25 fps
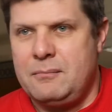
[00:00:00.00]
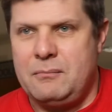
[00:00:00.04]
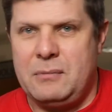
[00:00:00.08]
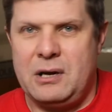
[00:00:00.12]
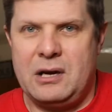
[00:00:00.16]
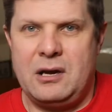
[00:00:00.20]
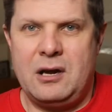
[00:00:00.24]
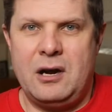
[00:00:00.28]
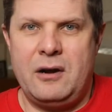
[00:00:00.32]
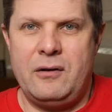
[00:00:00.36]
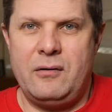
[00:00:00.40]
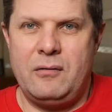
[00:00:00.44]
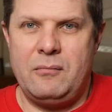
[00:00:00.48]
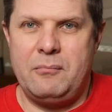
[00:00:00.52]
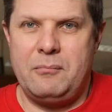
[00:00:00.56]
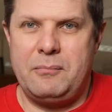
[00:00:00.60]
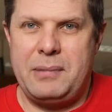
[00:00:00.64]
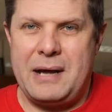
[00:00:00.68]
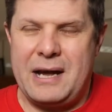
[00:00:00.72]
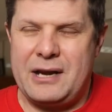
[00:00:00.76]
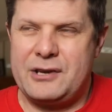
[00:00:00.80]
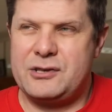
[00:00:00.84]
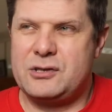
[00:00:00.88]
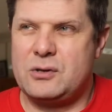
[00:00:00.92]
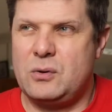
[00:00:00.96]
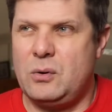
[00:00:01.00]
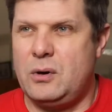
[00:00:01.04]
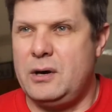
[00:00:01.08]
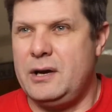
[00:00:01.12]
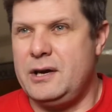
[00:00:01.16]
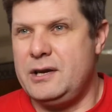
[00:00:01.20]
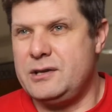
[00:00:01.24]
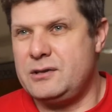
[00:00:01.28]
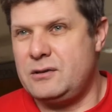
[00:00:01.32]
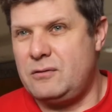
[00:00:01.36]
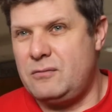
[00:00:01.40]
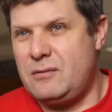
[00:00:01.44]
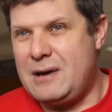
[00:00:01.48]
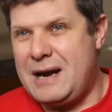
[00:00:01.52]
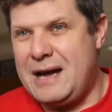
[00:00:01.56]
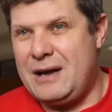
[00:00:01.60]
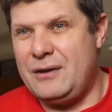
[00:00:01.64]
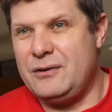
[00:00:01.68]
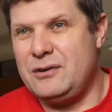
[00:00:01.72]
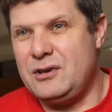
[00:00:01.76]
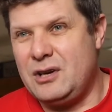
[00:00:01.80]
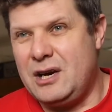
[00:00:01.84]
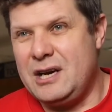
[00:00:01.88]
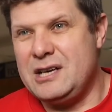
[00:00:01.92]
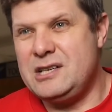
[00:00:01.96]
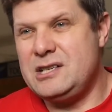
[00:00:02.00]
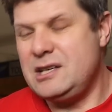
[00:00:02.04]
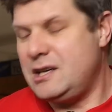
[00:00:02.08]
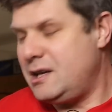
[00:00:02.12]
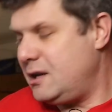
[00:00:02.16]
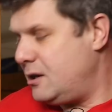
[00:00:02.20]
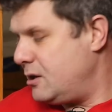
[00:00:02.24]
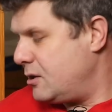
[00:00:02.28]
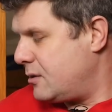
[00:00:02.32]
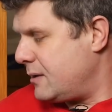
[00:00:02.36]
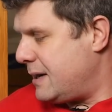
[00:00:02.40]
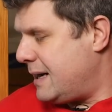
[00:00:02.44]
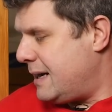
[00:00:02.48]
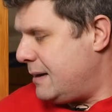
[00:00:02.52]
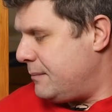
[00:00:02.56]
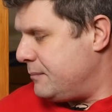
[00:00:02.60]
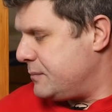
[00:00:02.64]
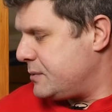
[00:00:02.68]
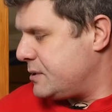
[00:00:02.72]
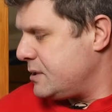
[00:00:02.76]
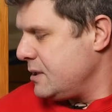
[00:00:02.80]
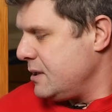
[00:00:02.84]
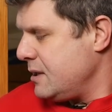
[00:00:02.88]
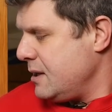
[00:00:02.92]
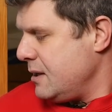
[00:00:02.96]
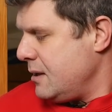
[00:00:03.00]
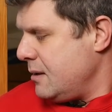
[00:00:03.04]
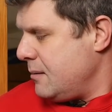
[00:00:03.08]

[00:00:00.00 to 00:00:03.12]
My current back squat is around 90 kilograms.